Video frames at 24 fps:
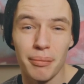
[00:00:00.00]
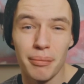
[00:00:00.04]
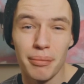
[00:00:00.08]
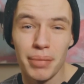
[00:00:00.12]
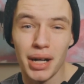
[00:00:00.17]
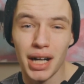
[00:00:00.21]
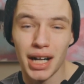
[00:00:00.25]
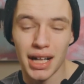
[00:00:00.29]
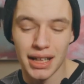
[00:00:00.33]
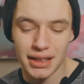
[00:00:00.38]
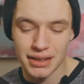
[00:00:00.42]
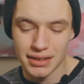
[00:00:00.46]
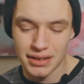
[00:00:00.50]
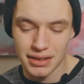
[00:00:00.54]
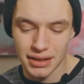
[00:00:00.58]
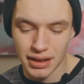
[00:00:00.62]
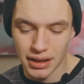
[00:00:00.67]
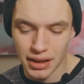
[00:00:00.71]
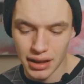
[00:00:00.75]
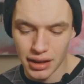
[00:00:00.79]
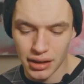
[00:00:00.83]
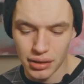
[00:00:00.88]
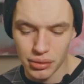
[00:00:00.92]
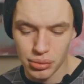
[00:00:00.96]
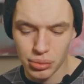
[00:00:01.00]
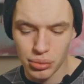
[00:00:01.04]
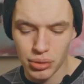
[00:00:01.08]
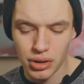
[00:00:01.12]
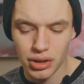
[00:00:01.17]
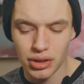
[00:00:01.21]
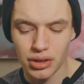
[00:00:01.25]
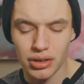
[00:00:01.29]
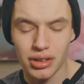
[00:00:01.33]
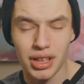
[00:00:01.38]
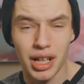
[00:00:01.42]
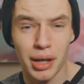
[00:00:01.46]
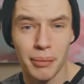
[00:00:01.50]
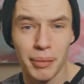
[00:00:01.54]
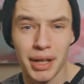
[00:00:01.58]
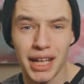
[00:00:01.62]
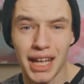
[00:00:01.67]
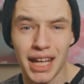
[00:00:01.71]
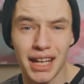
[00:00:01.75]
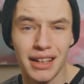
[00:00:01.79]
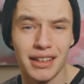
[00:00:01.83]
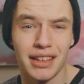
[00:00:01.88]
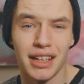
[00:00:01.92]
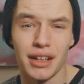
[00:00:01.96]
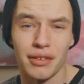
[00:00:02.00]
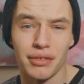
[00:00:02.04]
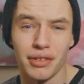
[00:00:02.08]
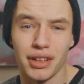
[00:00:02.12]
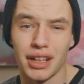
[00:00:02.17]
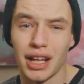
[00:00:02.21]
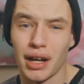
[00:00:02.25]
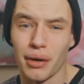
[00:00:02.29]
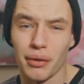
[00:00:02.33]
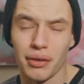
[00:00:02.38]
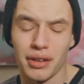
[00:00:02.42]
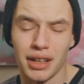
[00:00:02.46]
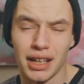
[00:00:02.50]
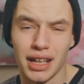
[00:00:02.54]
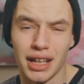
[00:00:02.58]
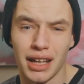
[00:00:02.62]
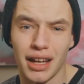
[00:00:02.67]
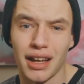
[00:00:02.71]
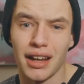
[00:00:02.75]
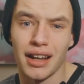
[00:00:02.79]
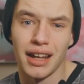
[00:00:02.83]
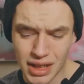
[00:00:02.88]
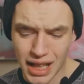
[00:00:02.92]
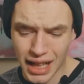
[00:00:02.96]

but it will come in handy every now and again.